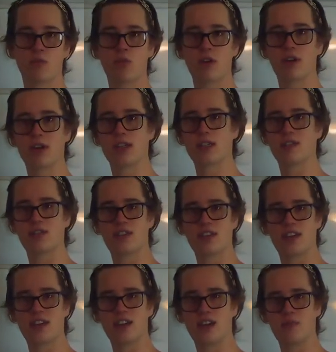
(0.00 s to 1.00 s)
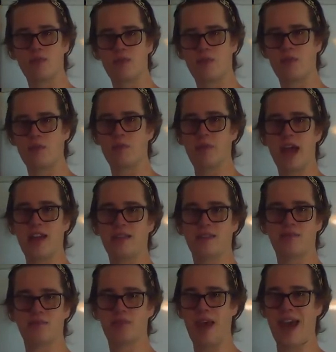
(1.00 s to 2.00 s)
word, synonym for bad,
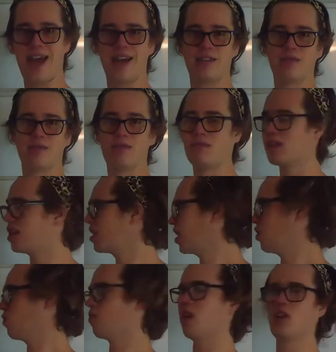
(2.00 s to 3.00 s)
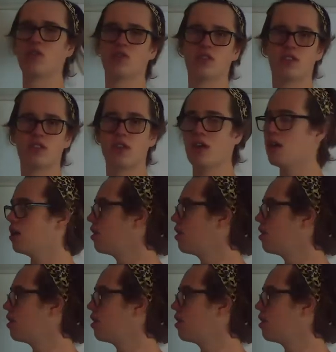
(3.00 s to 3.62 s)
bad uh, gross